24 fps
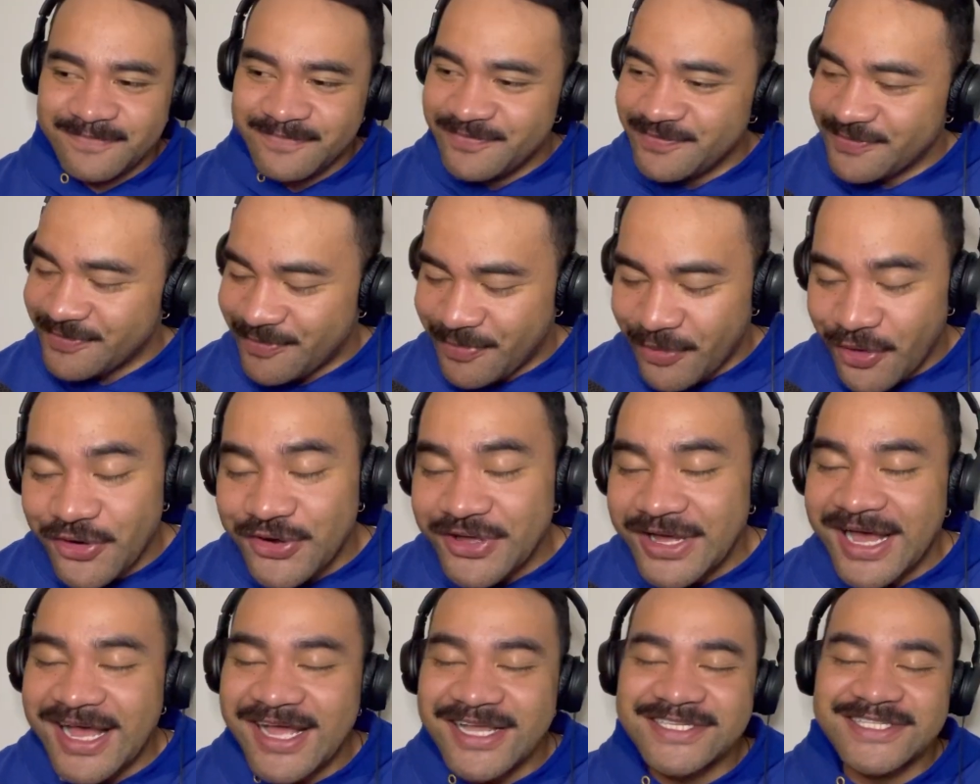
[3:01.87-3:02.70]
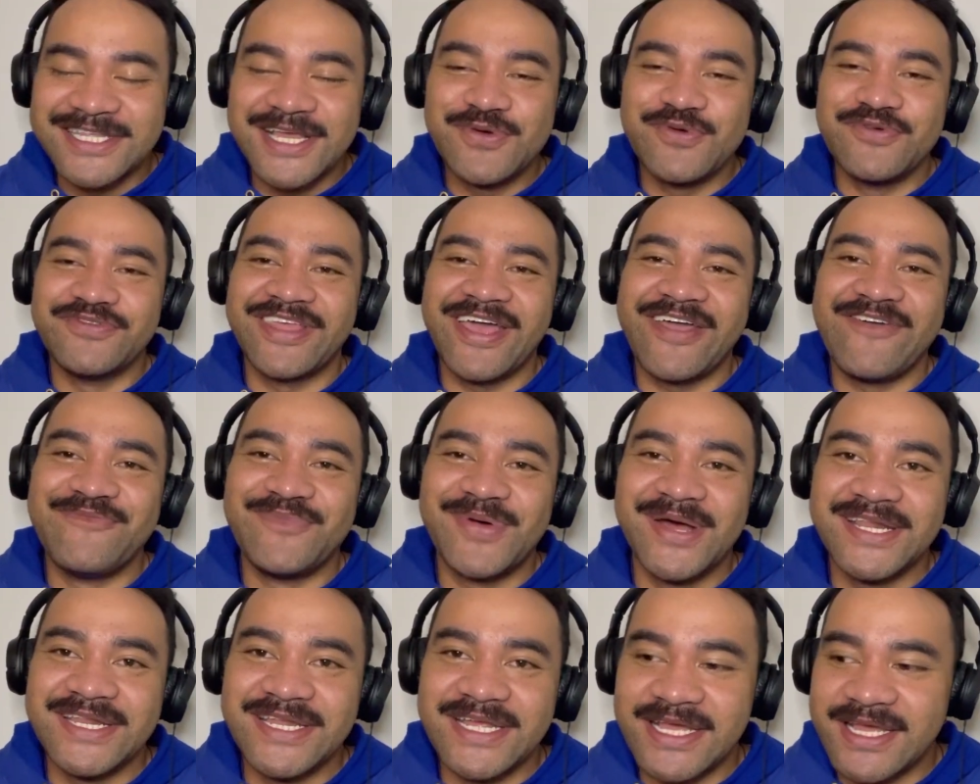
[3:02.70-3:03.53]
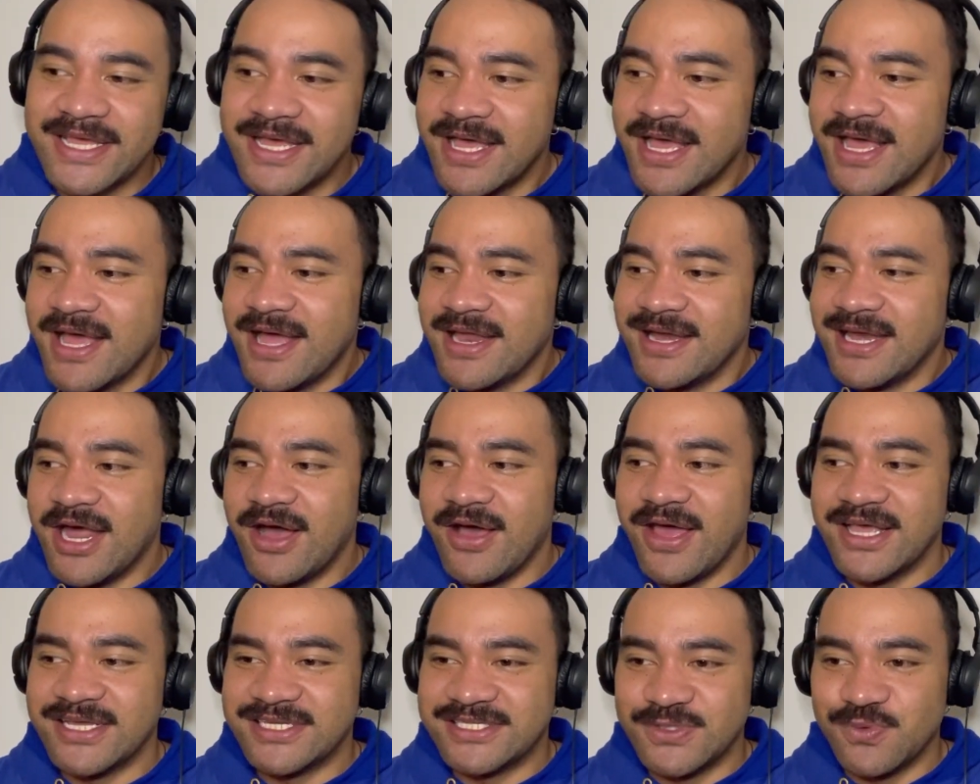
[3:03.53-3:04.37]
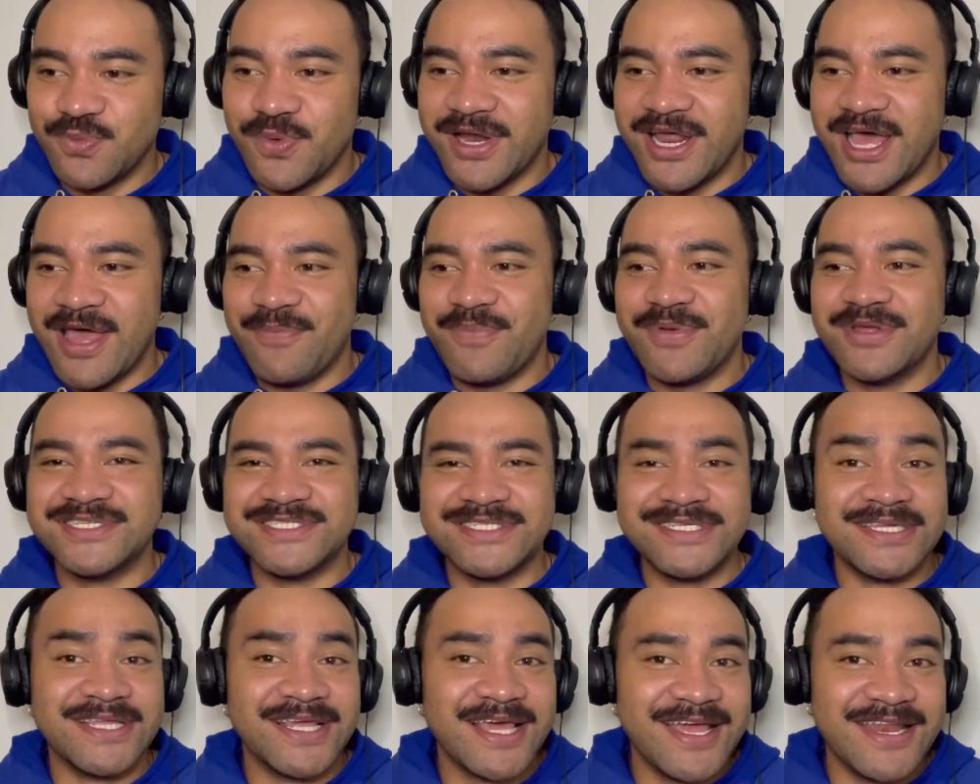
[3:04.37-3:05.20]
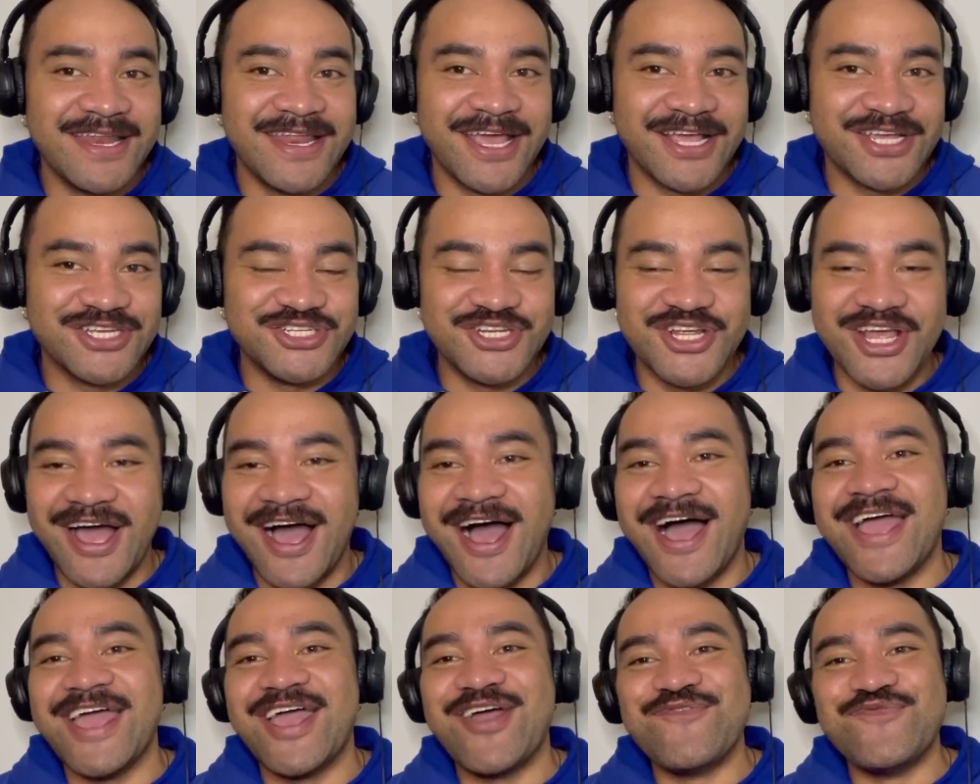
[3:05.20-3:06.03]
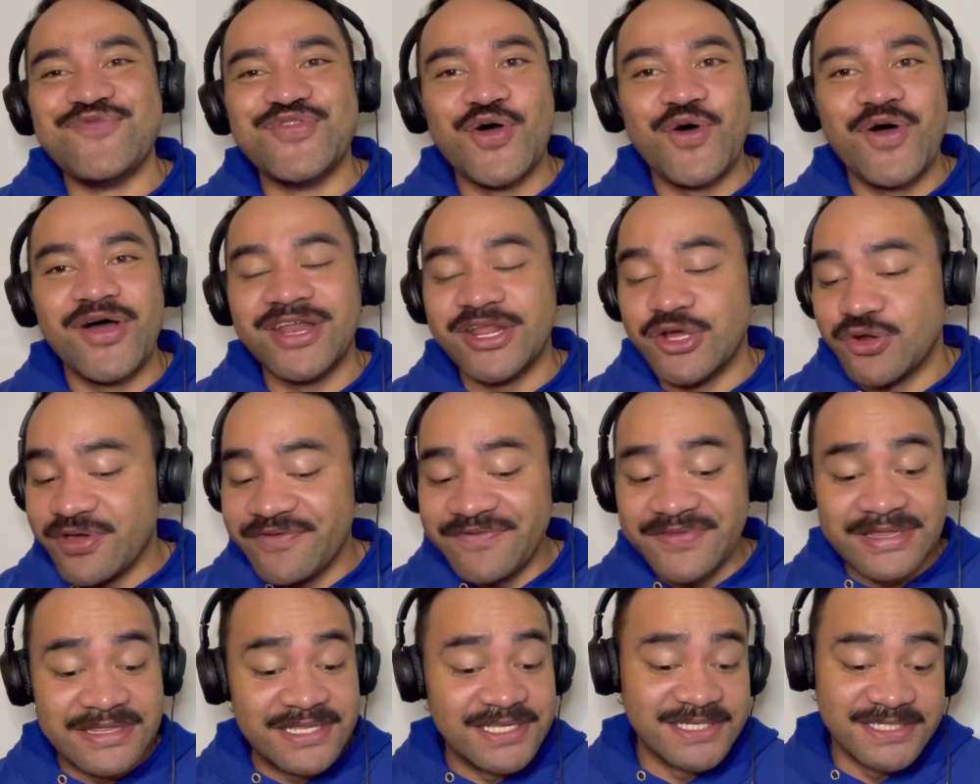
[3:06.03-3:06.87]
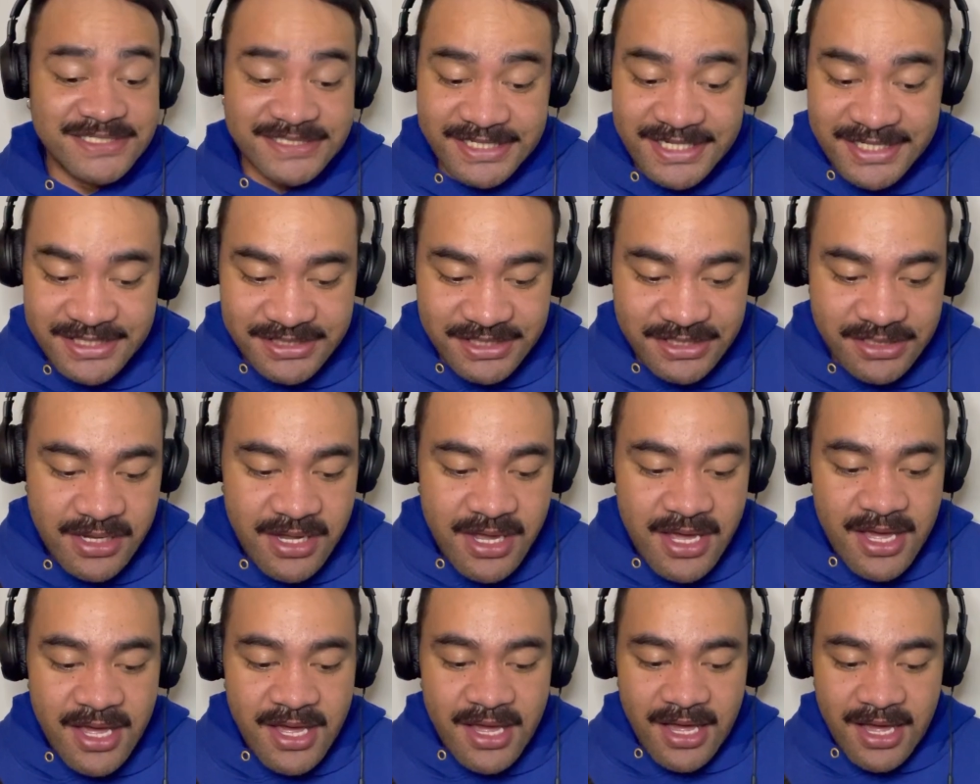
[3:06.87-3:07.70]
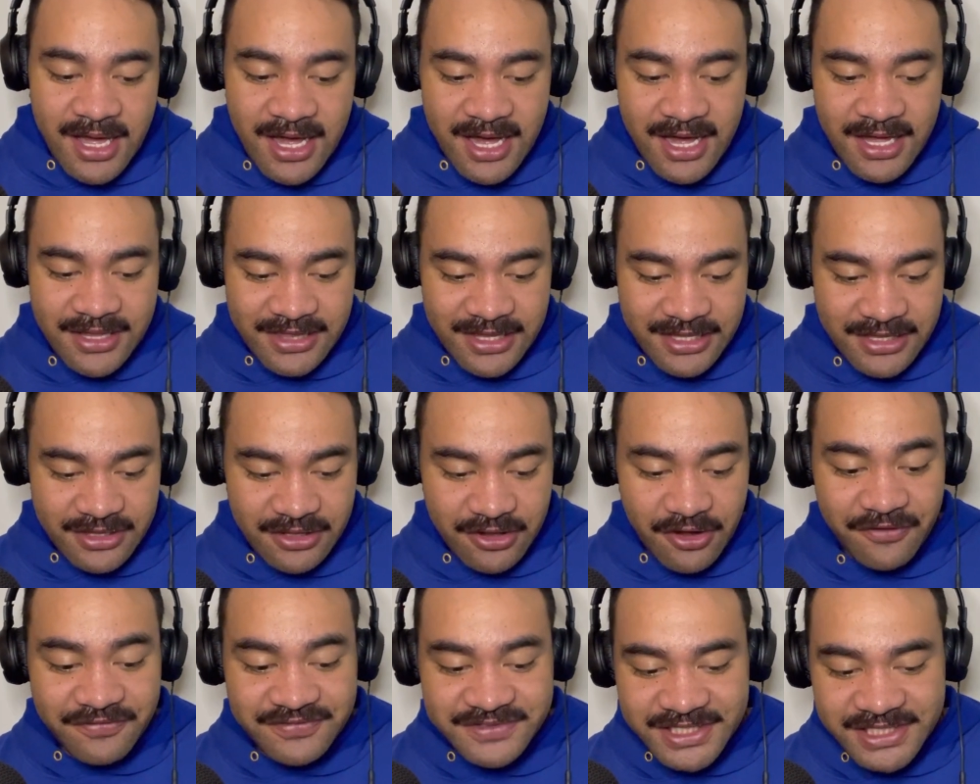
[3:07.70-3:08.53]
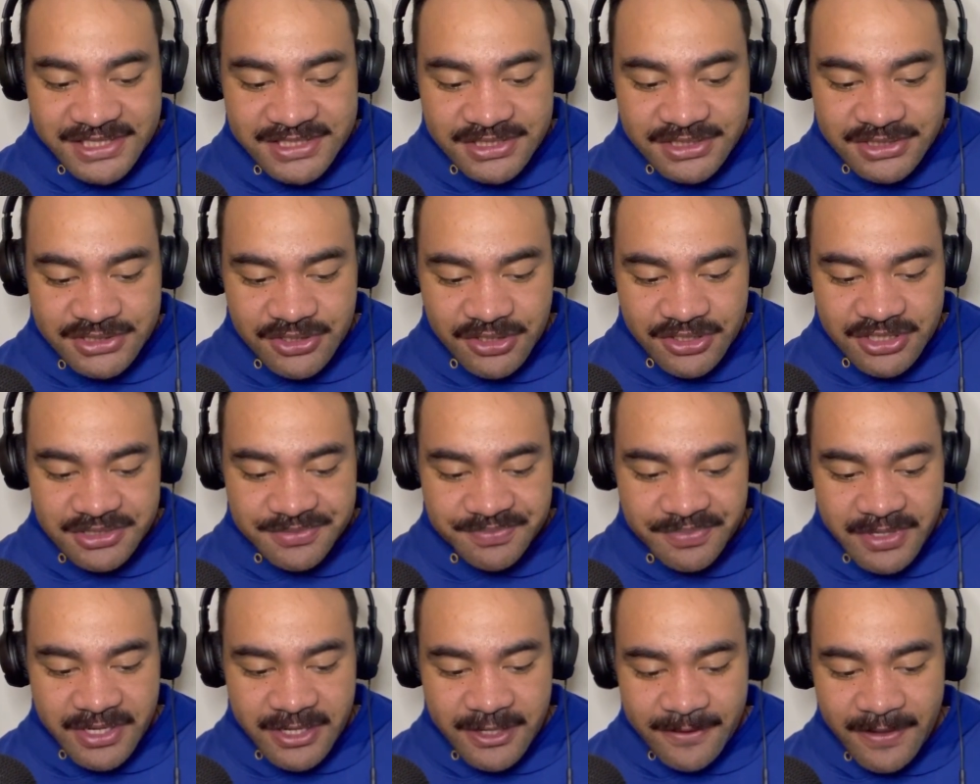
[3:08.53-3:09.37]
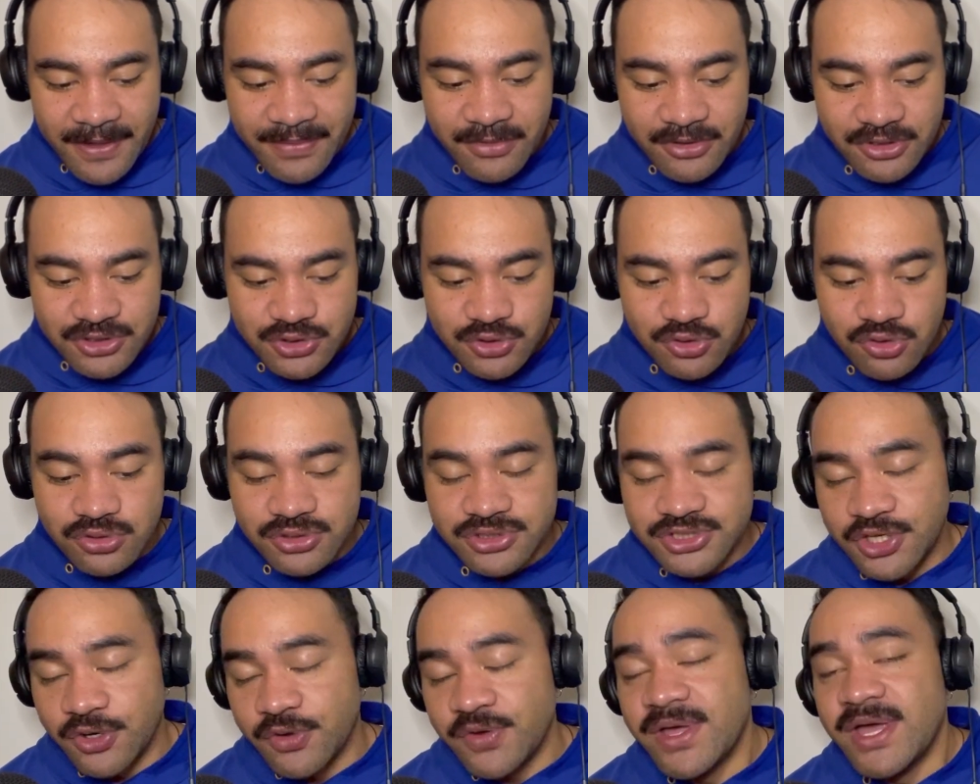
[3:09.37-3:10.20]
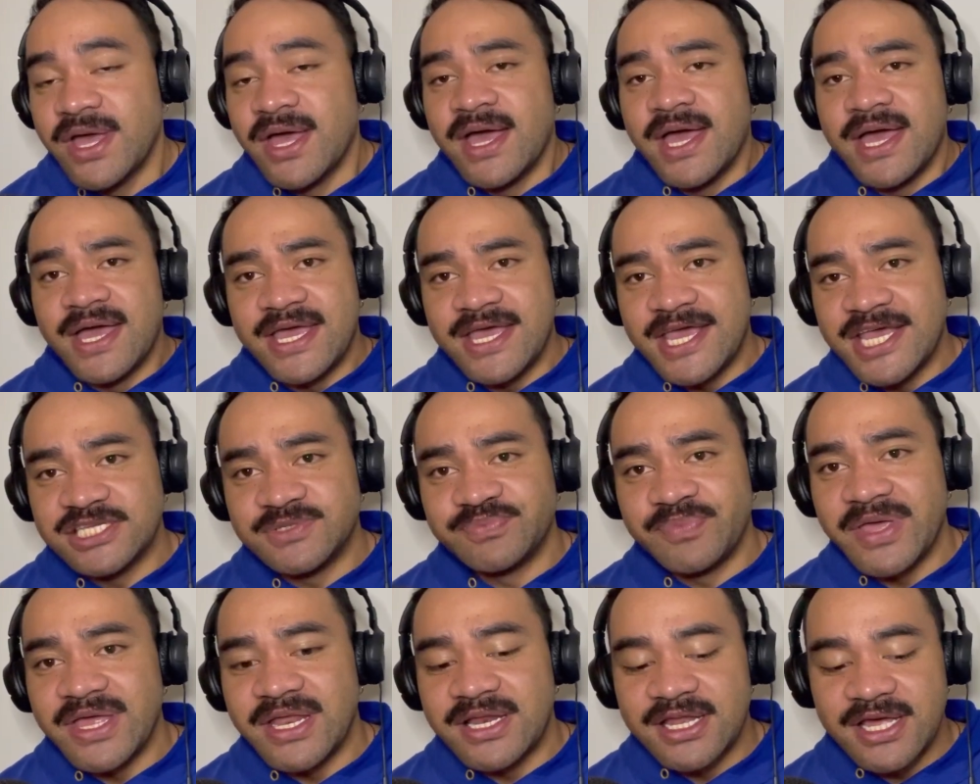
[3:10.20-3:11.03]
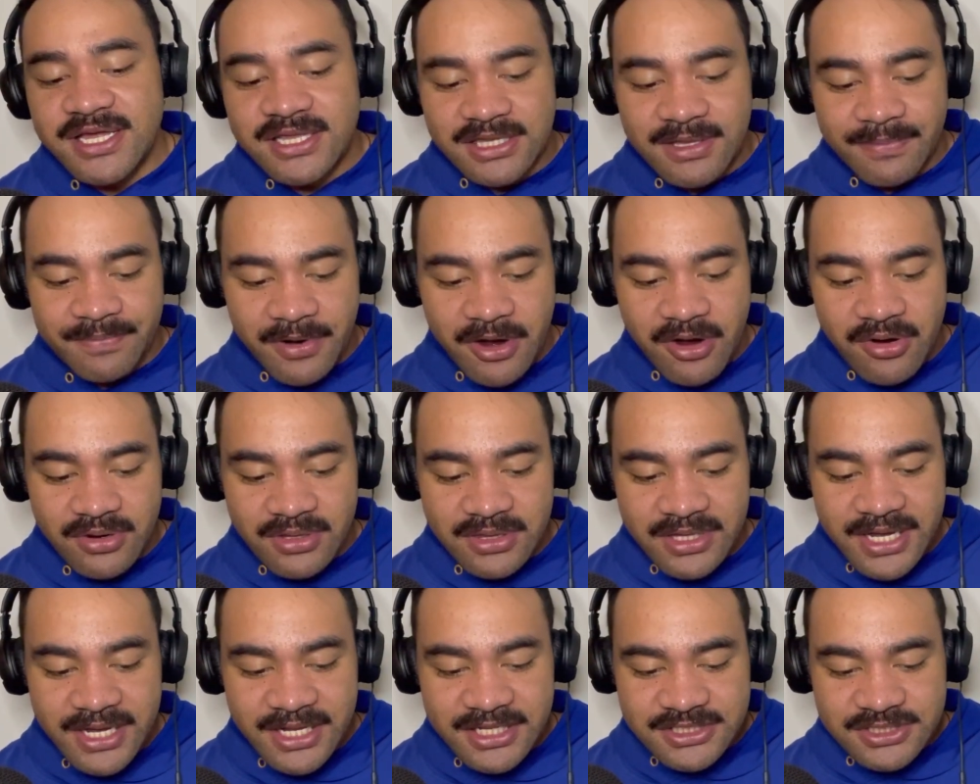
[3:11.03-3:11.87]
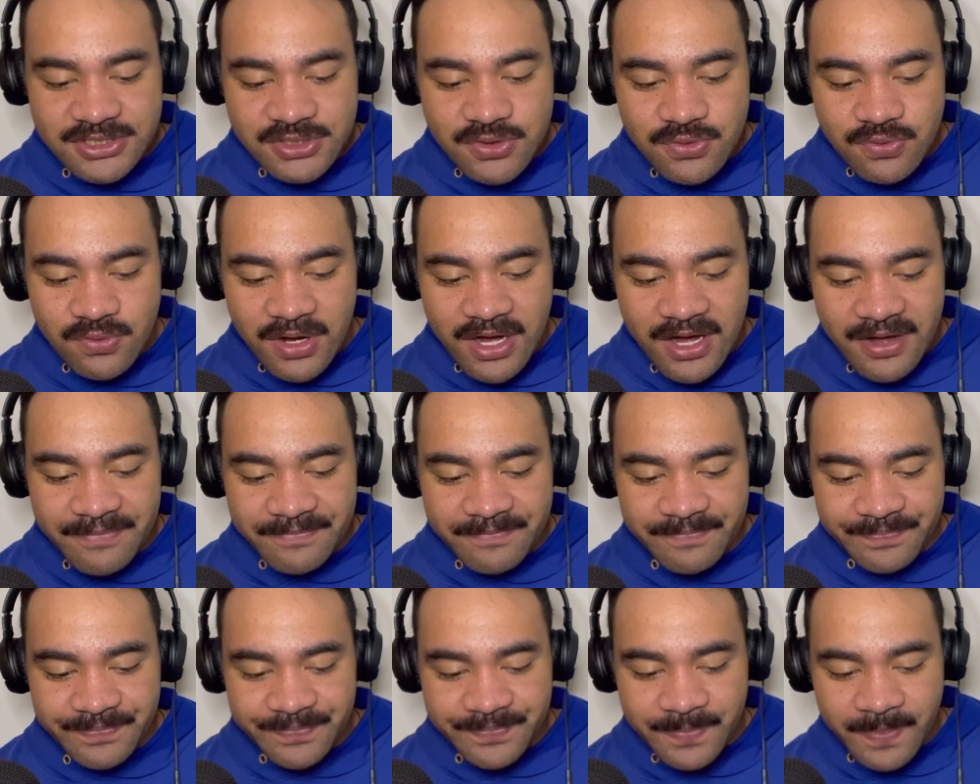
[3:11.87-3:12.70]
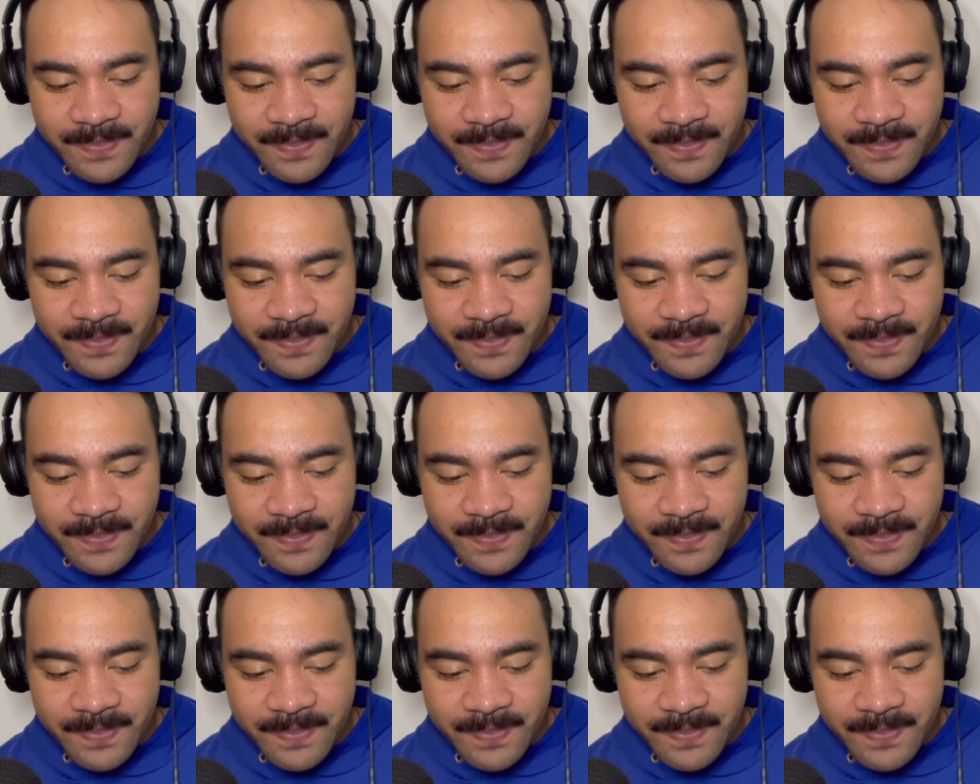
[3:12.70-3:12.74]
podcast there with Dave Mundy. Now, as to what happens to that next year, I have no idea. Even this season, the off season, so to speak, I'm not sure. So he has been linked apparently to